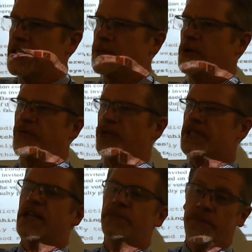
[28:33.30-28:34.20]
sport.
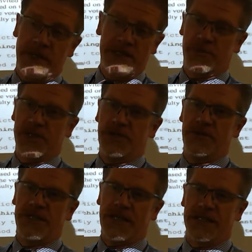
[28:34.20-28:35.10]
First 10 minutes was
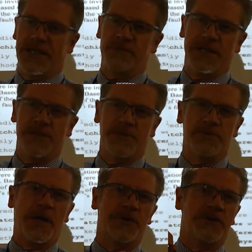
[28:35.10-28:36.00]
news, second 10 minutes was
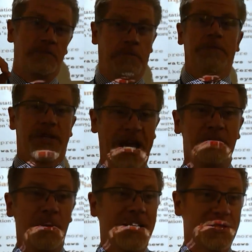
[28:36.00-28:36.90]
weather, 10
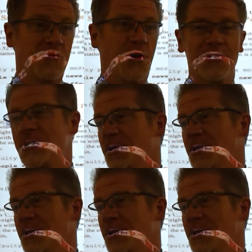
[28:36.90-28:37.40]
minutes of watching